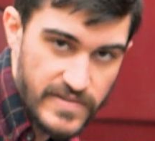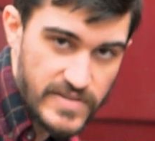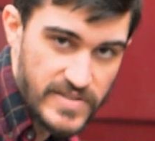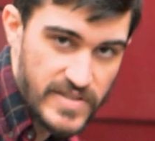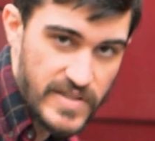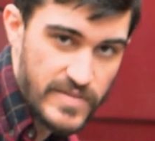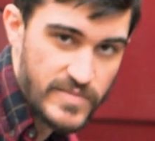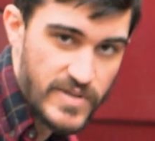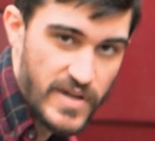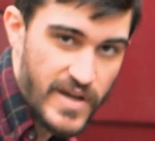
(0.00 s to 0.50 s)
the
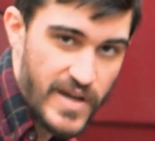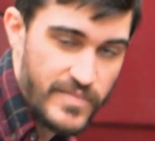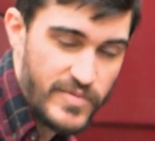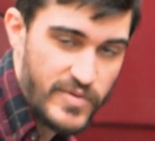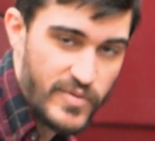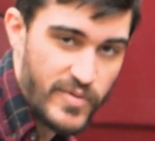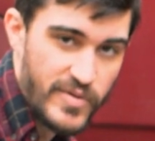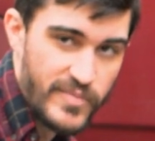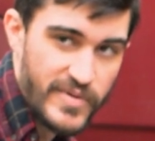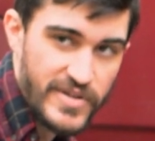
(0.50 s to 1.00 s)
same time,
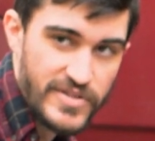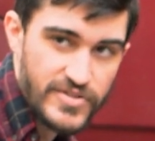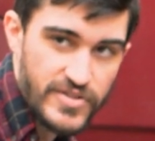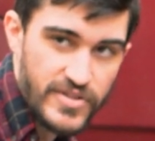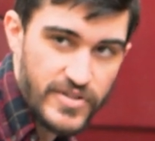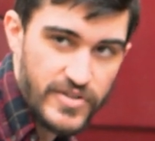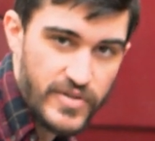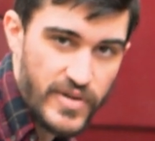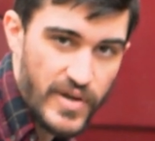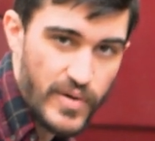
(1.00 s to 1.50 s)
you want to make
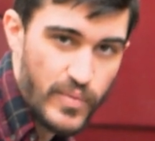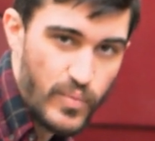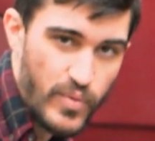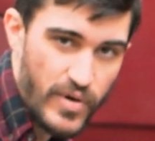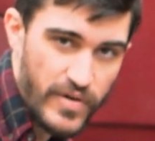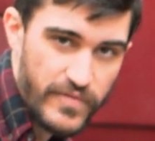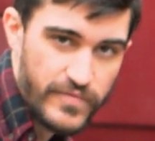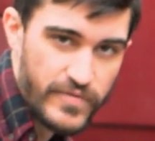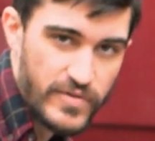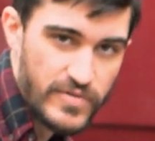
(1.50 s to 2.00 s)
sure you get
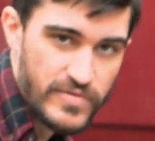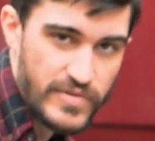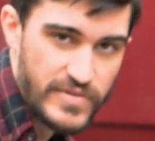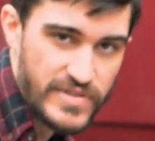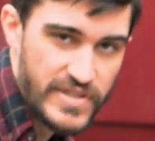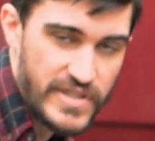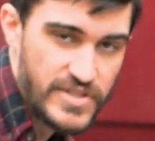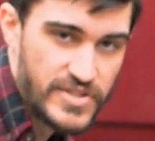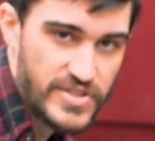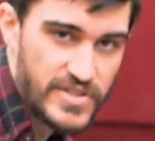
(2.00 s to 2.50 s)
one full
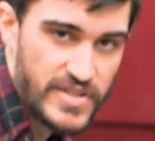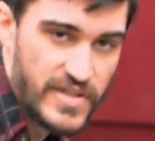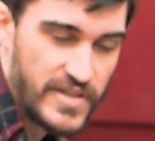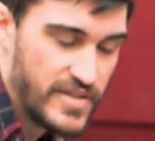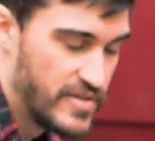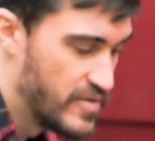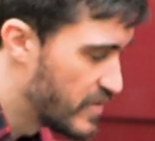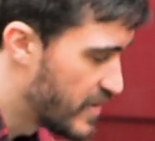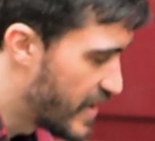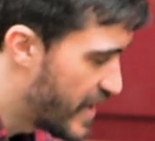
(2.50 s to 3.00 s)
rotation
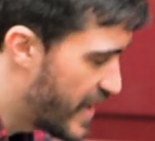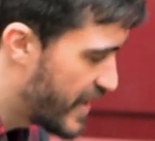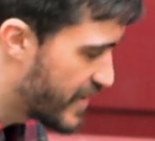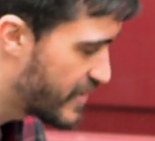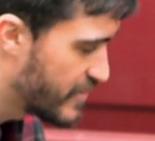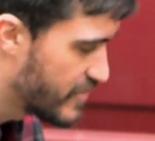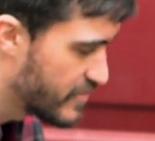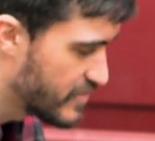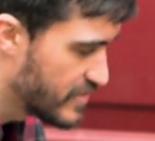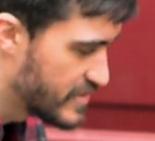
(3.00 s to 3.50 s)
and you can
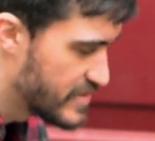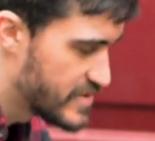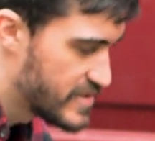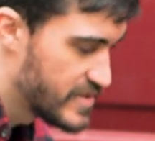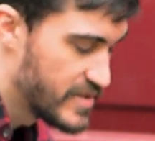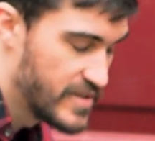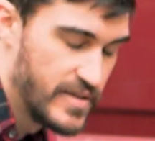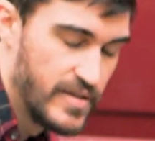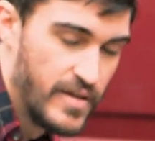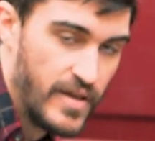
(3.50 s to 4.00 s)
accurately
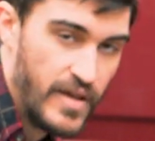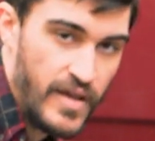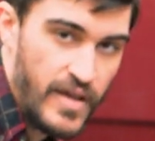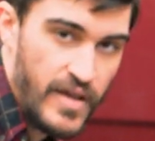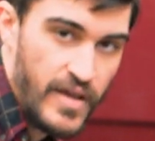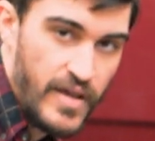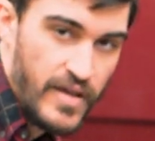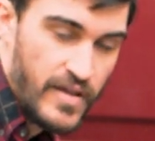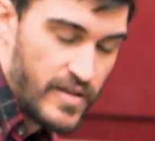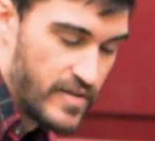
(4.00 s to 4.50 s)
see
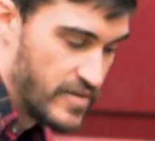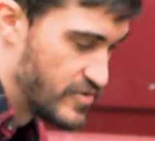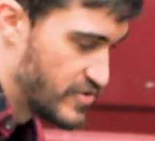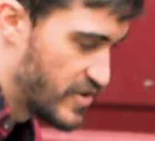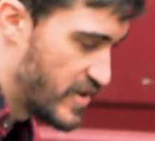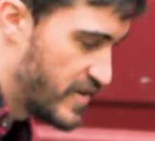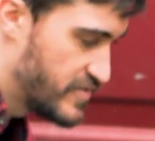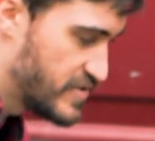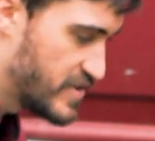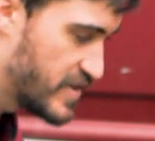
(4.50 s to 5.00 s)
the
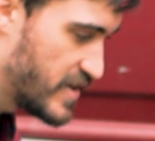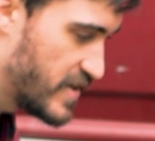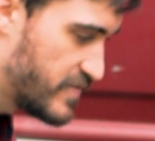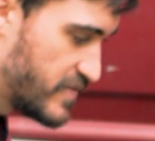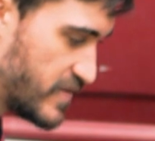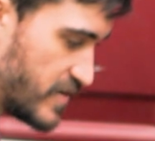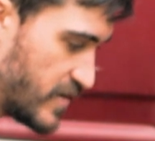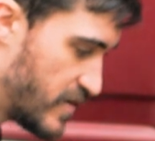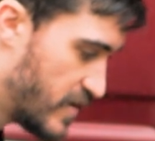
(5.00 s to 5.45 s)
drive shaft.